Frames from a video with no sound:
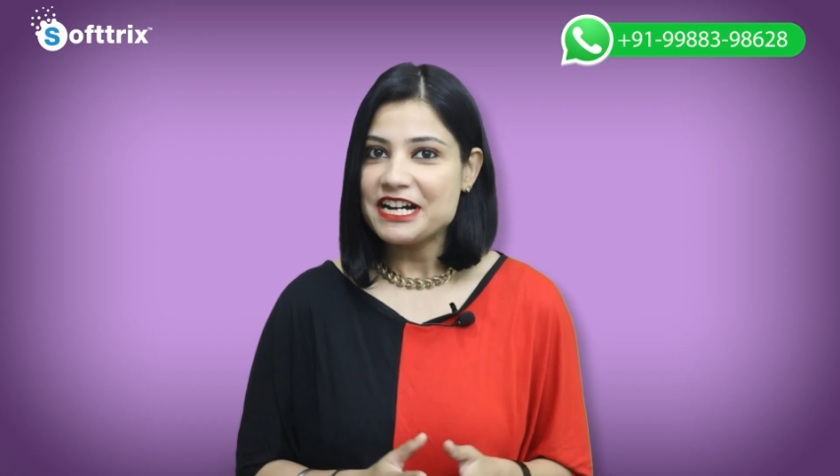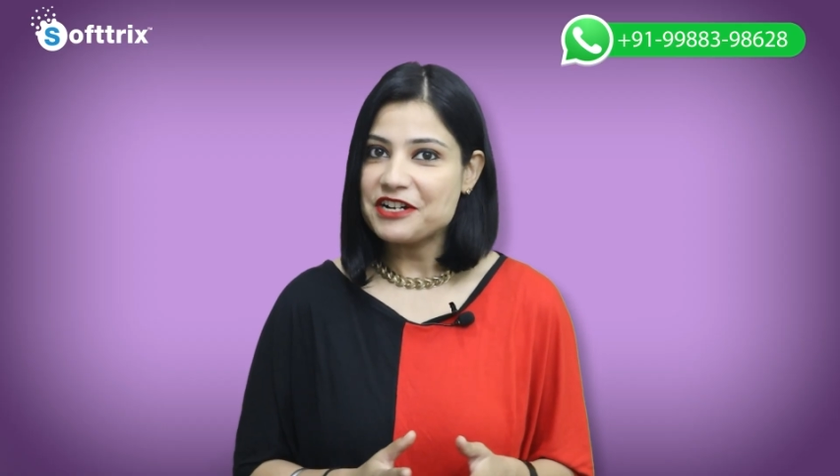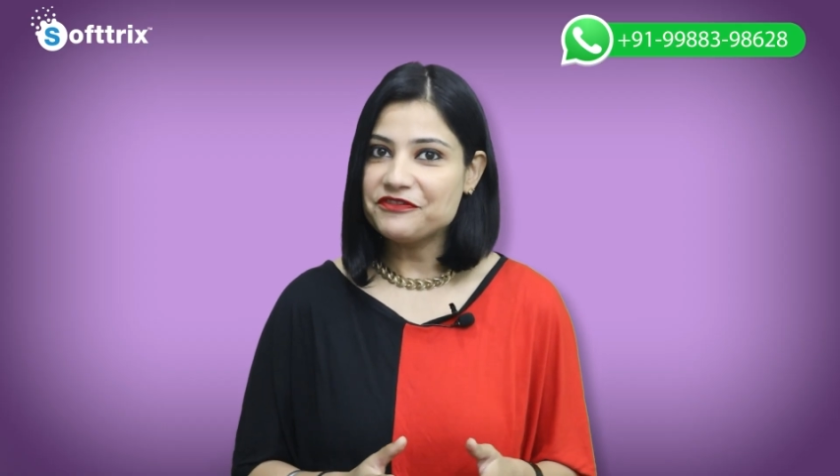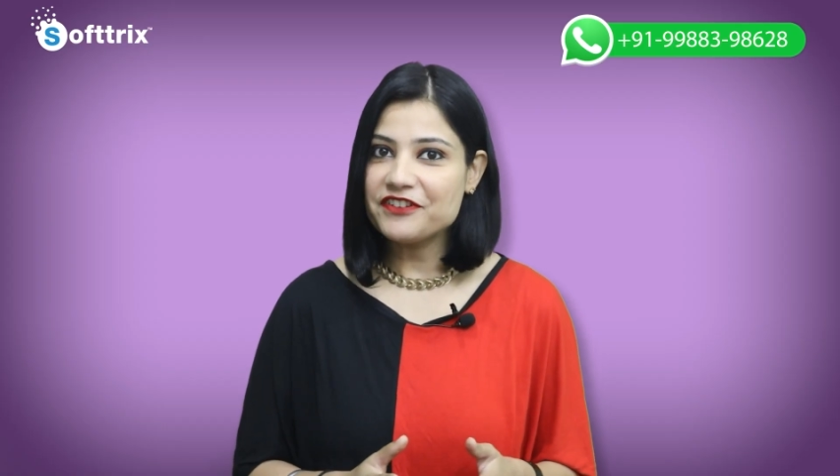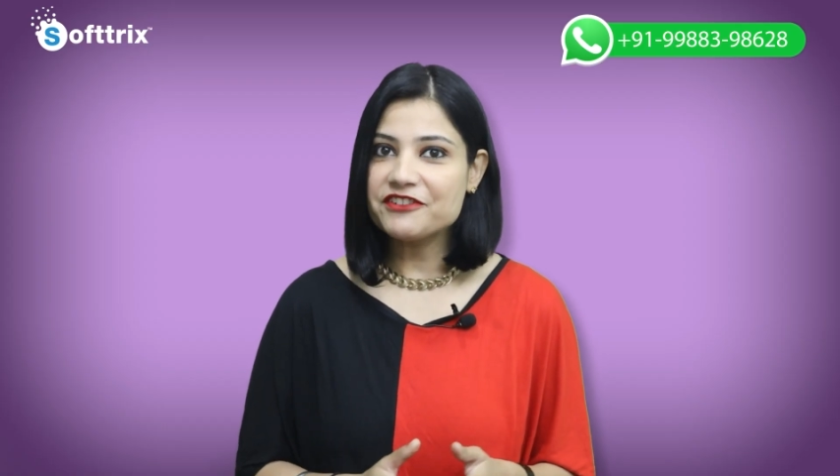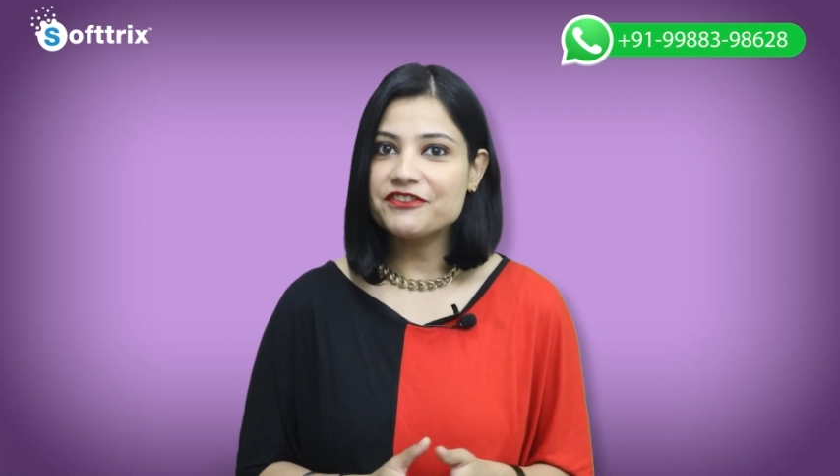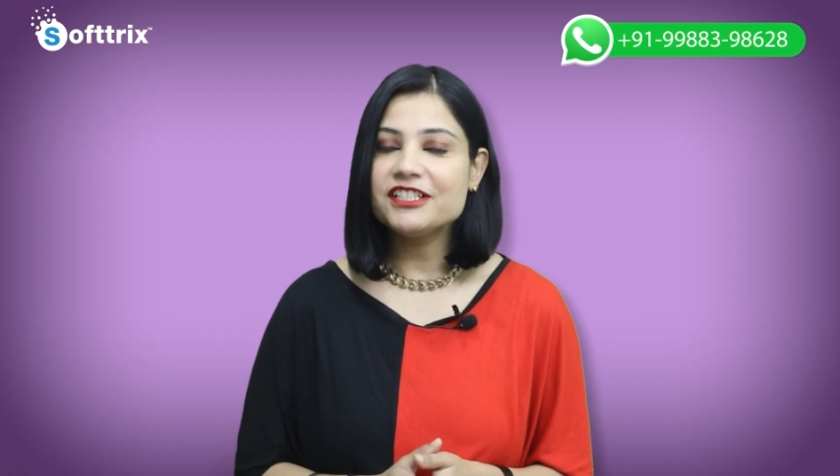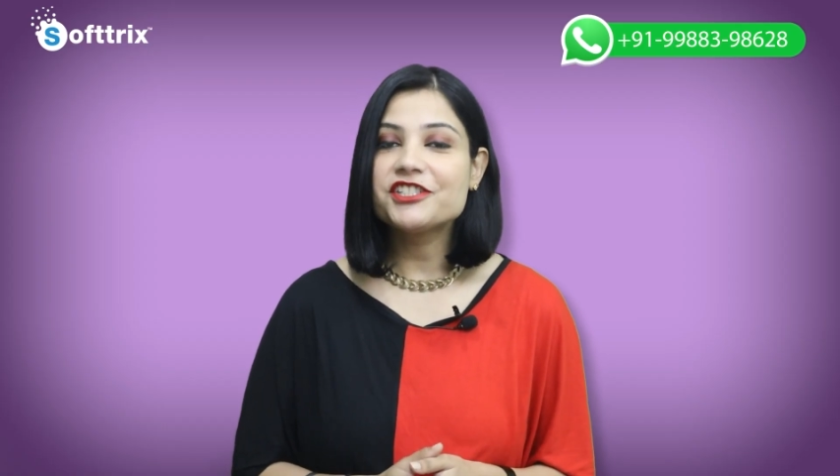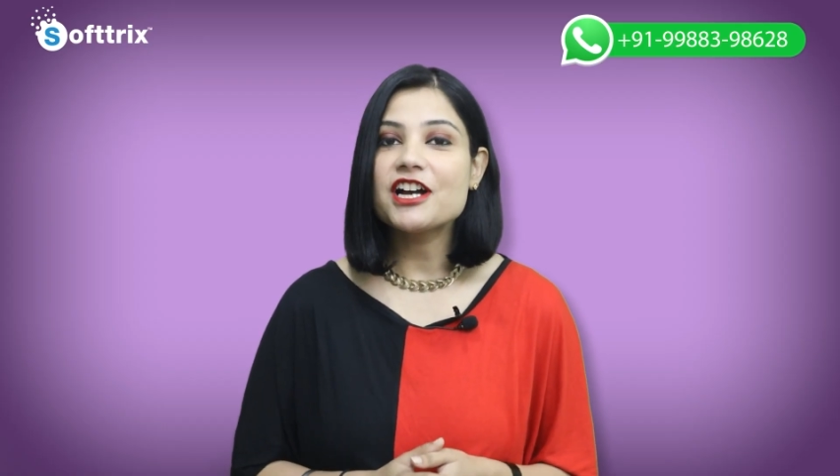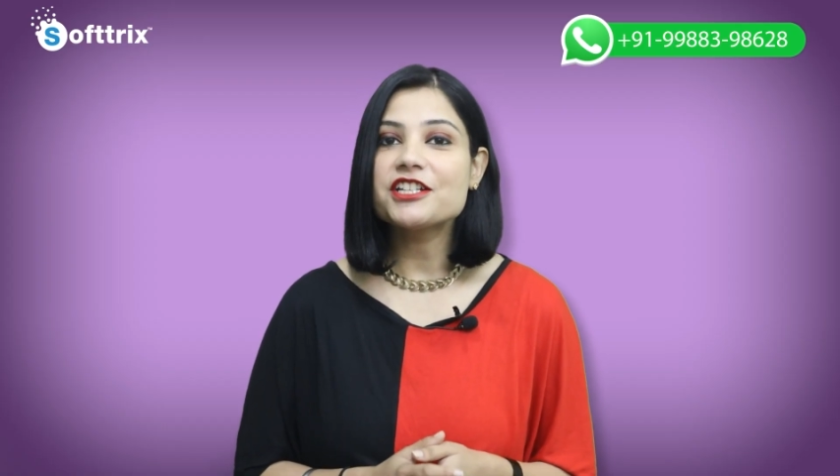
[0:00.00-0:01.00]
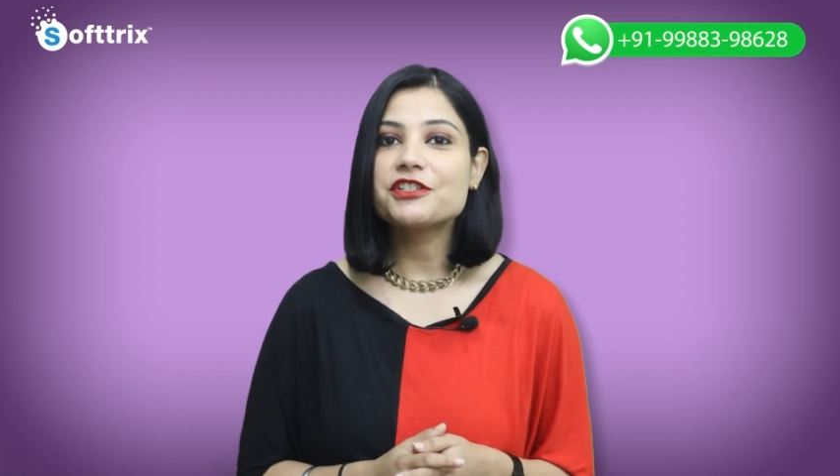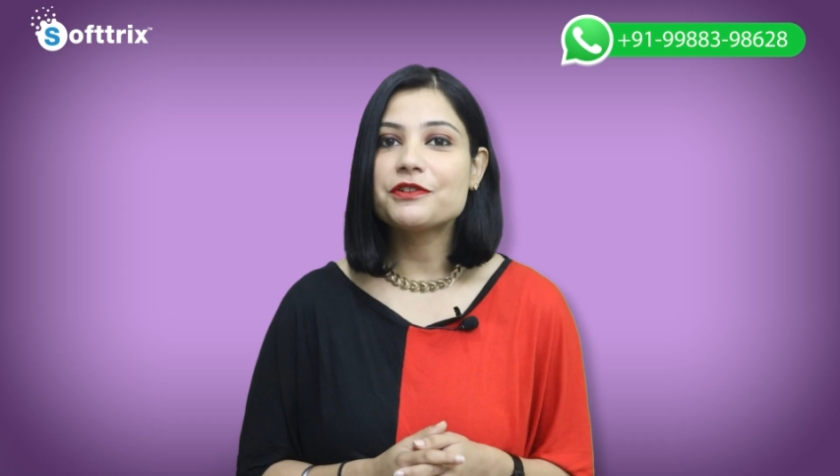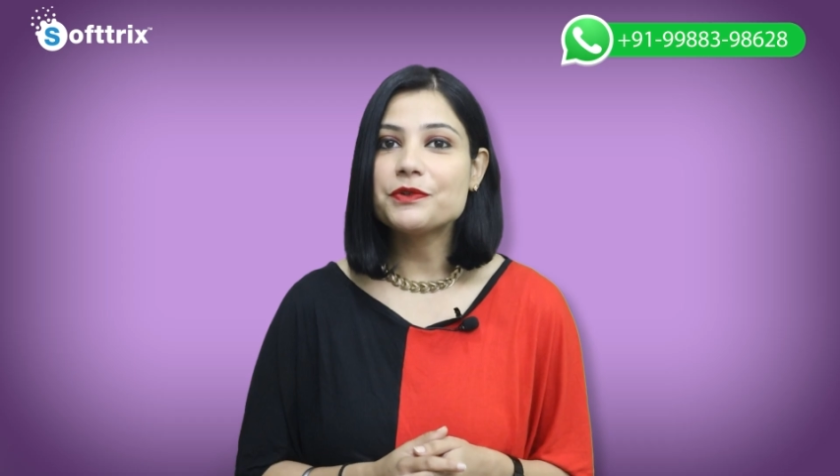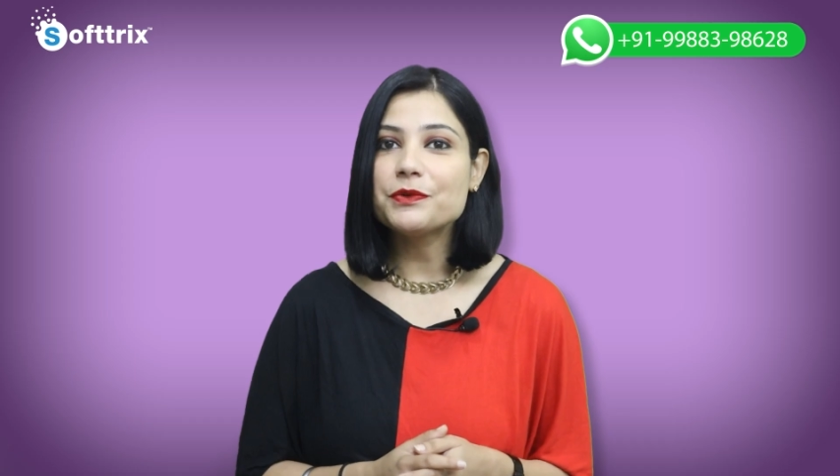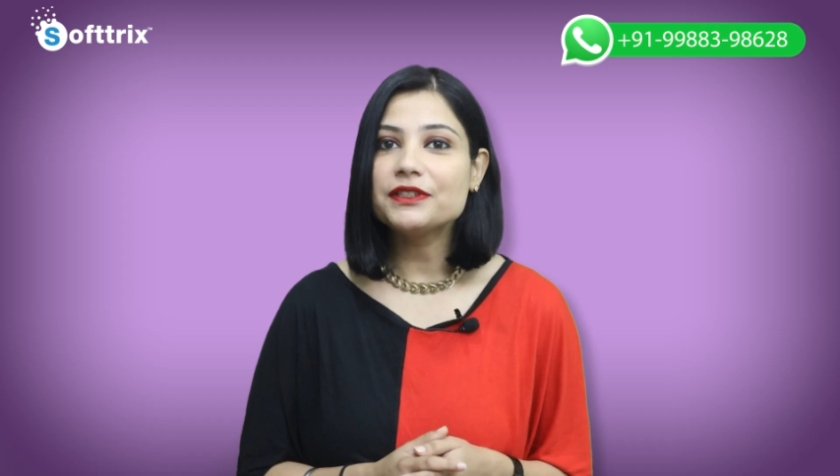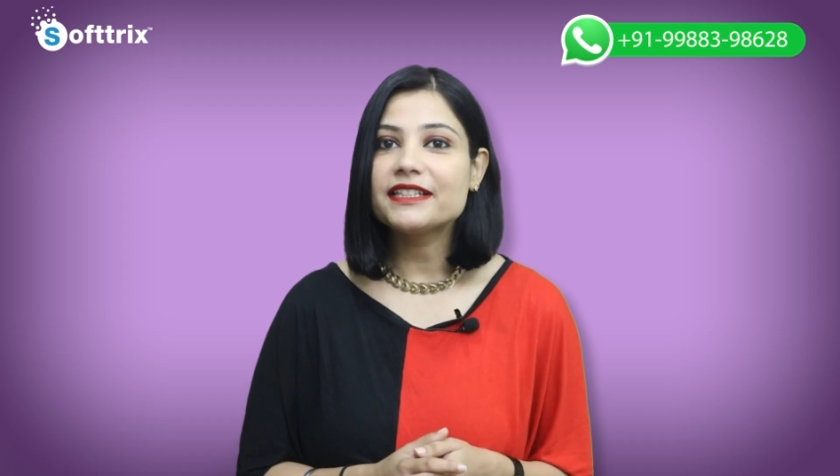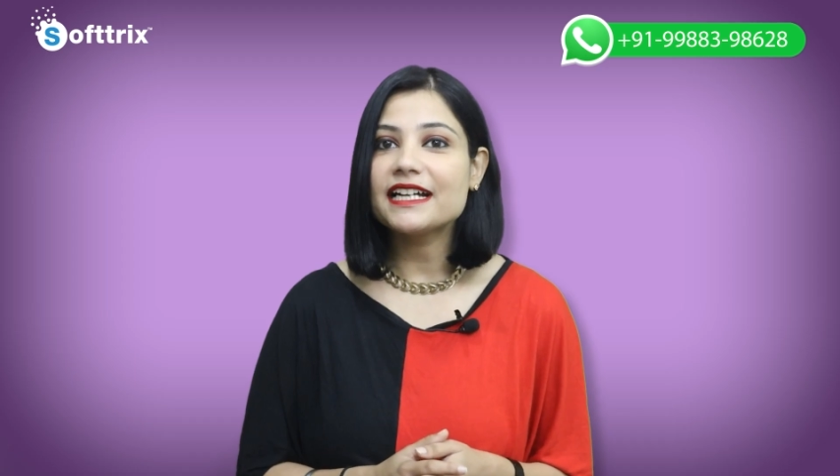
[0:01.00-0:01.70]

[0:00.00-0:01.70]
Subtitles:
A federal judge ruled